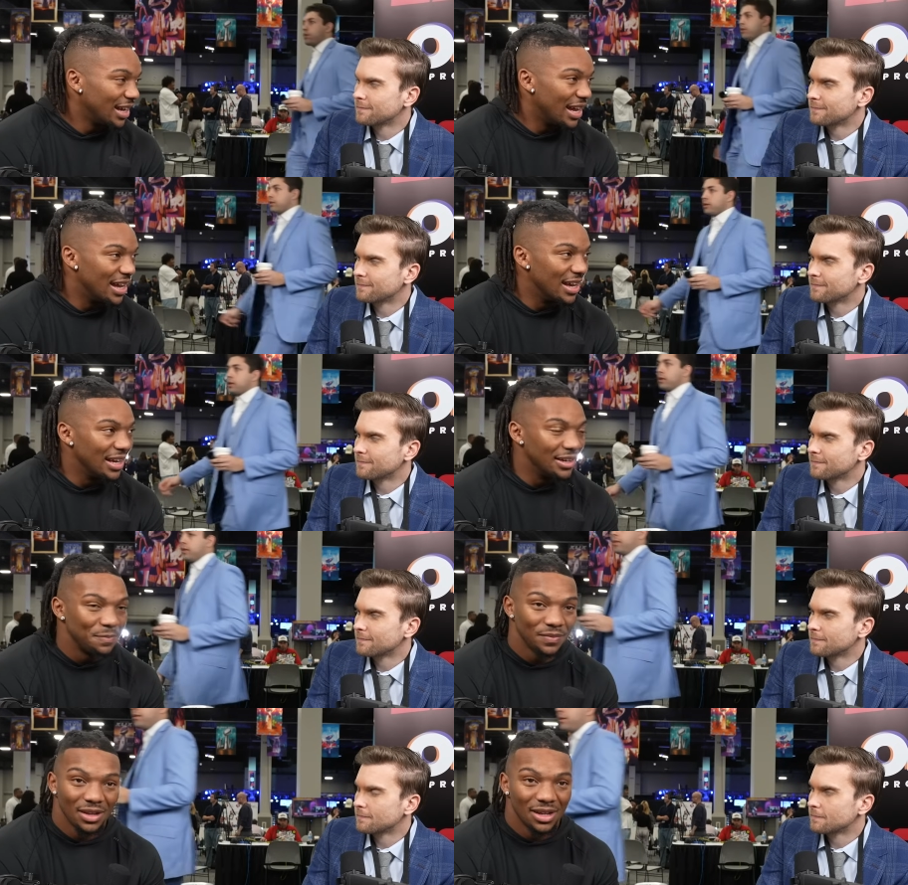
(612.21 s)
Speaker 1: And
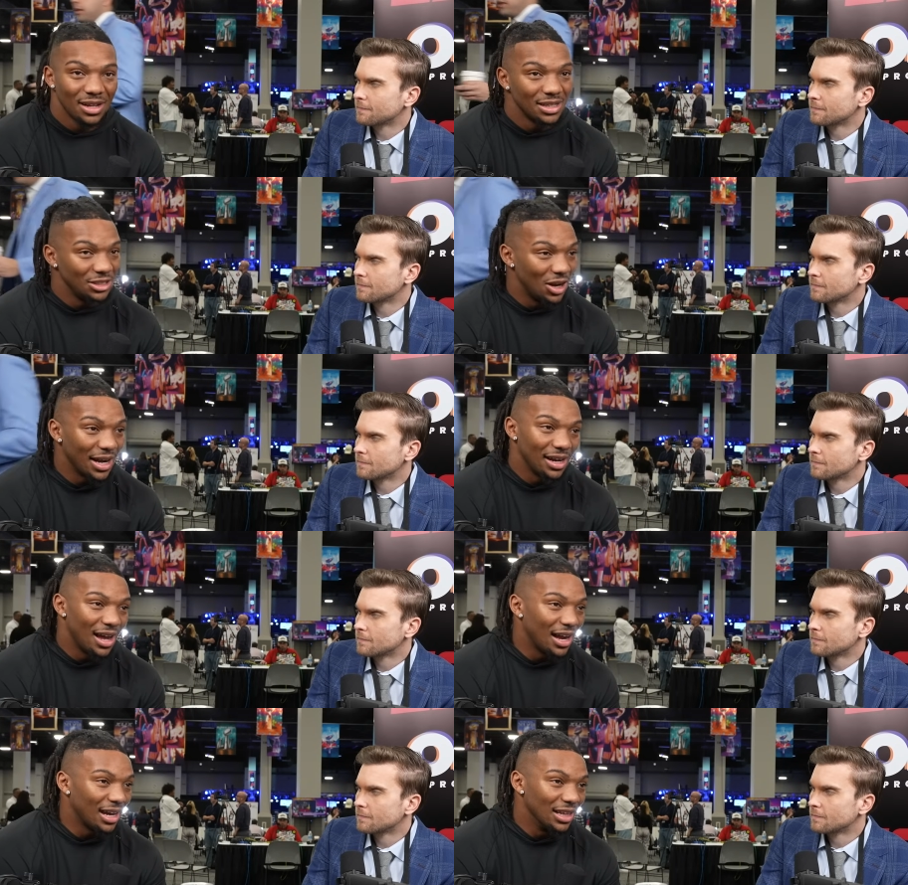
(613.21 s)
you know, I
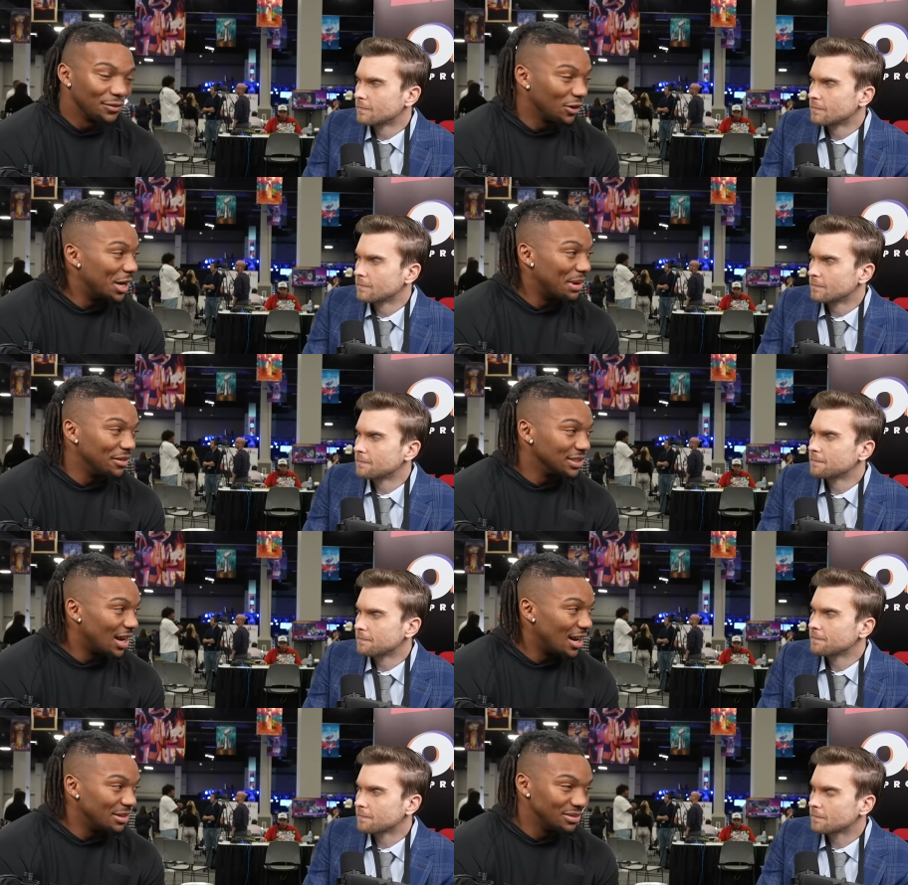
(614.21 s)
gotta look for him every
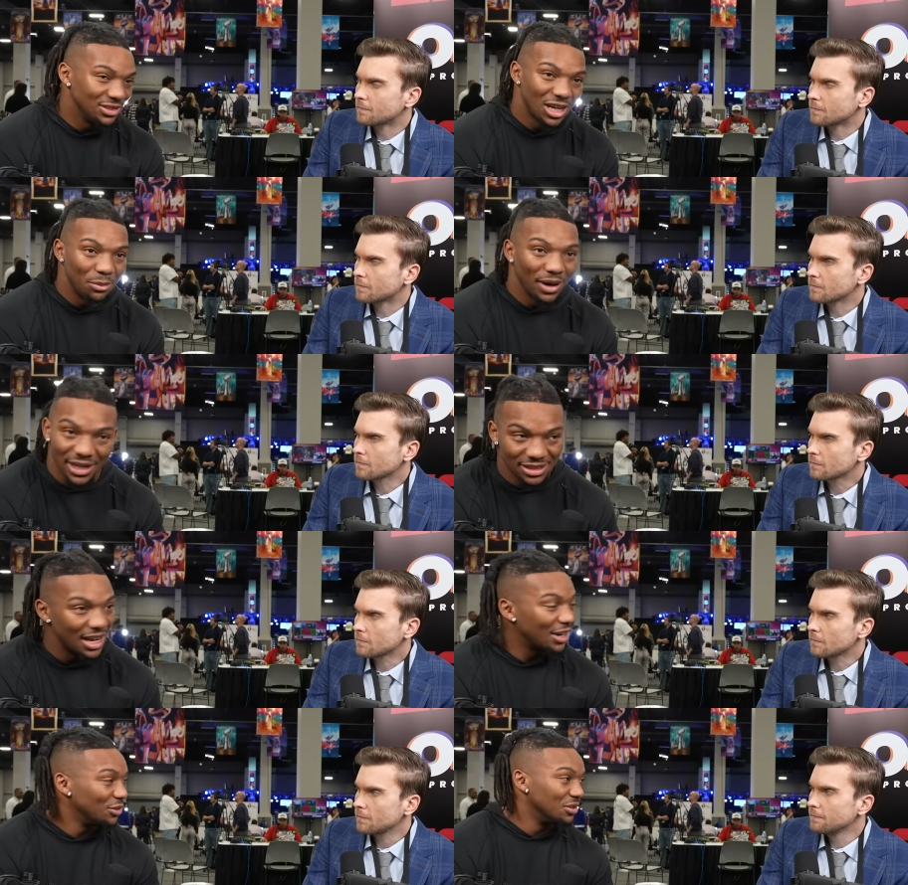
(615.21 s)
time, try to break his
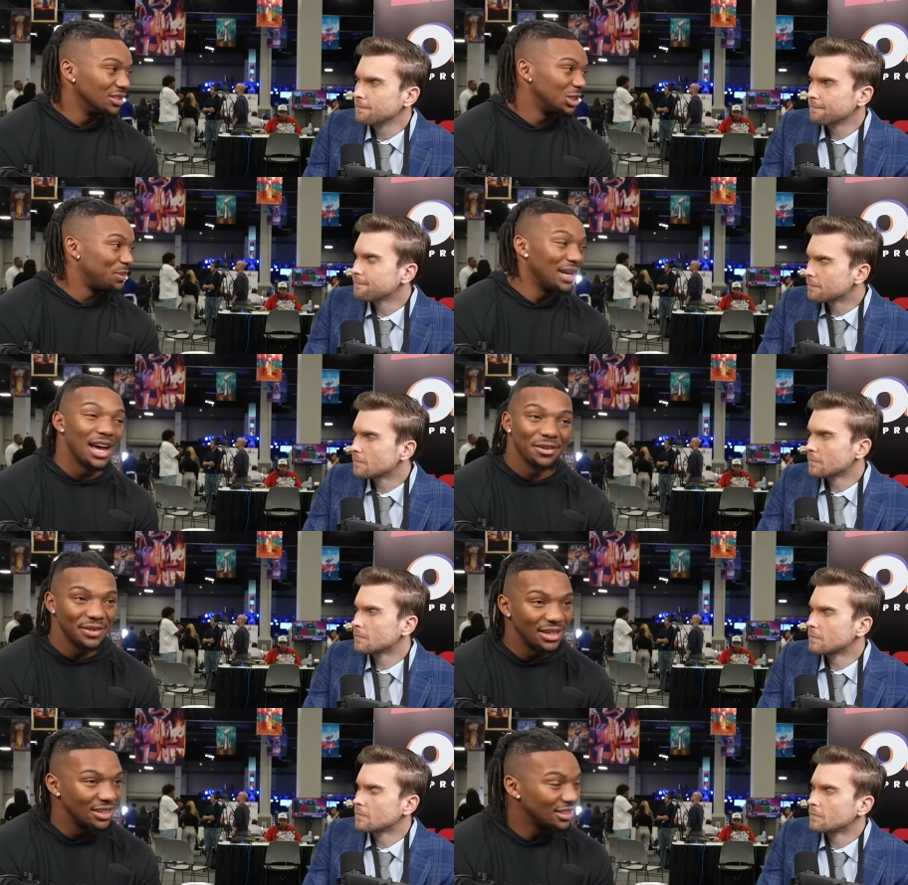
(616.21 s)
tackle, spin out of
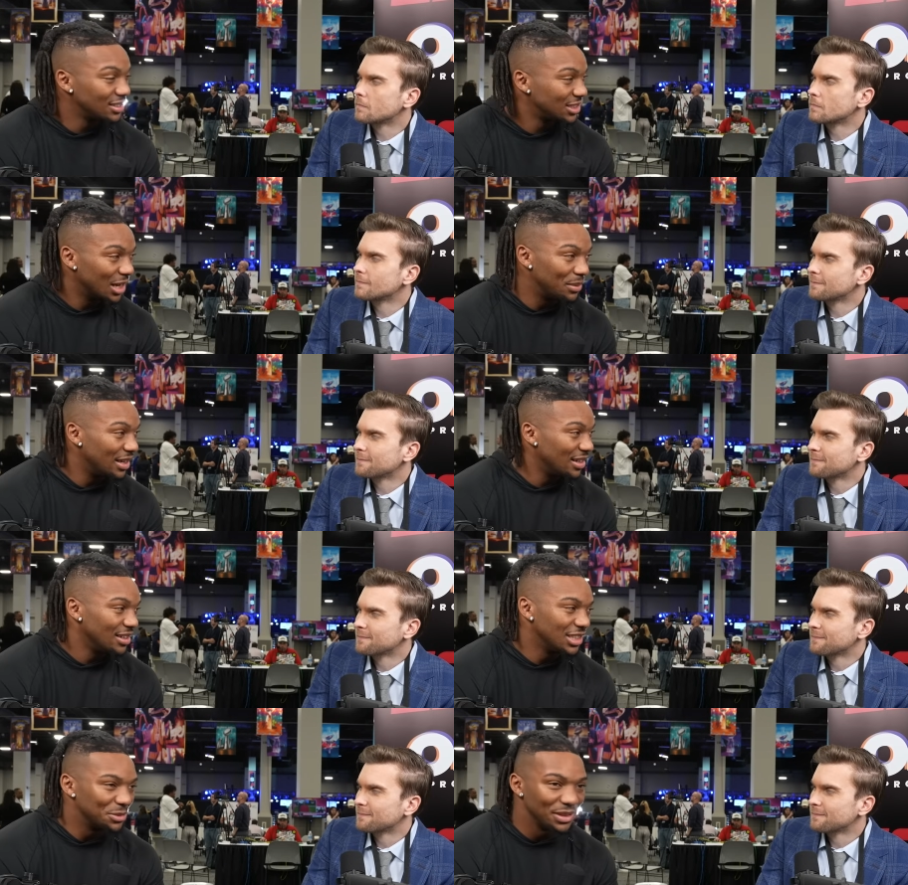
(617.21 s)
it, something.
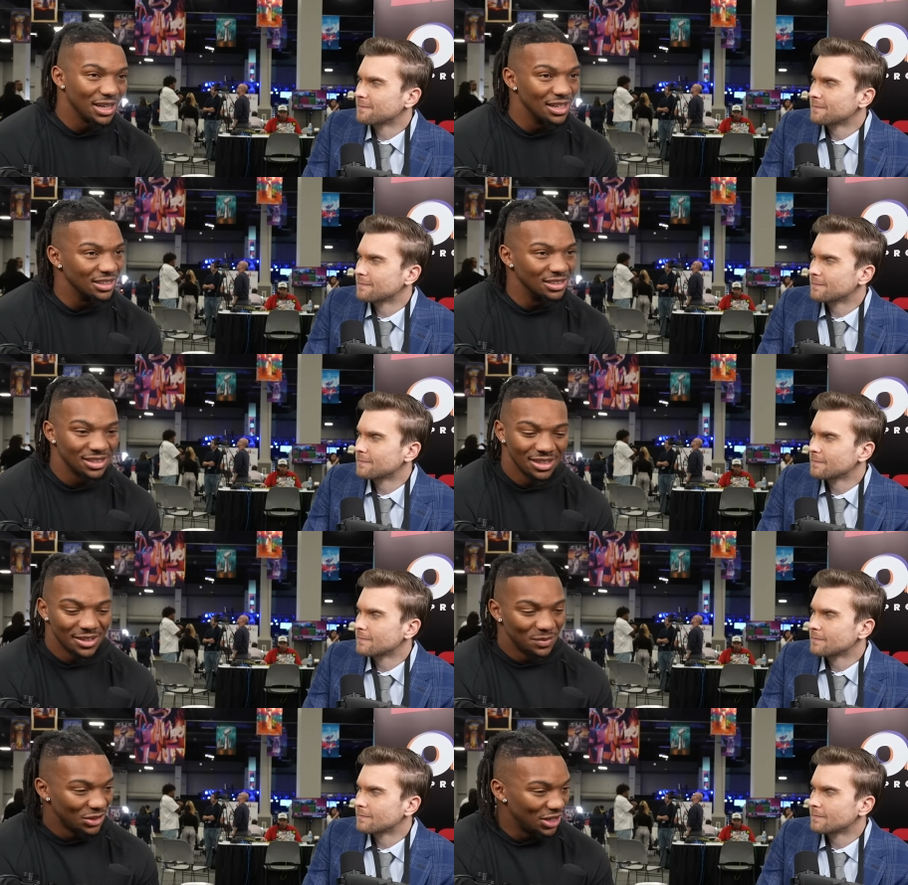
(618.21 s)
Just because
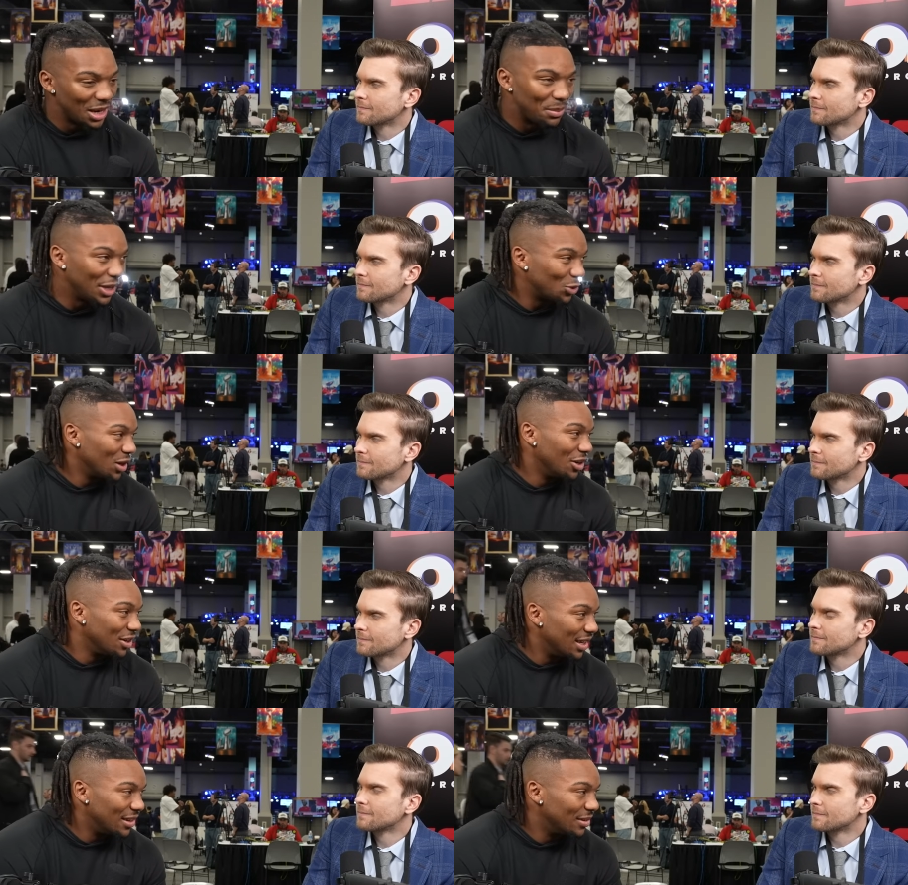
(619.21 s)
you got a big
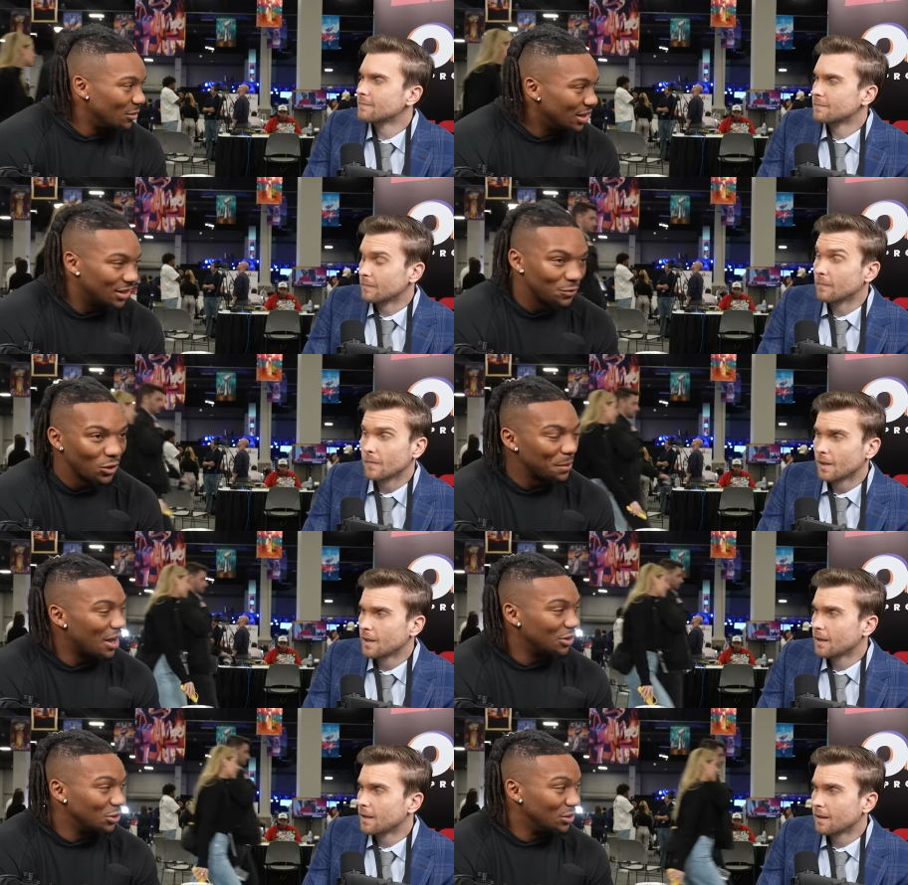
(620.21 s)
340
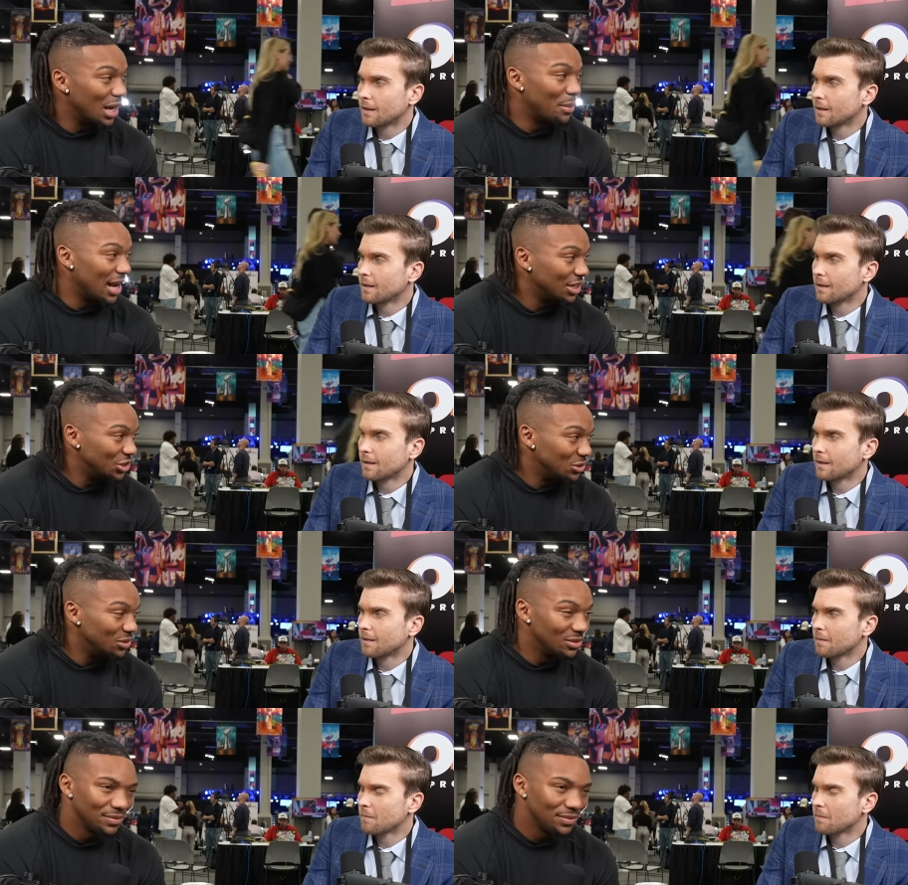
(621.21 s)
pound dude coming at you,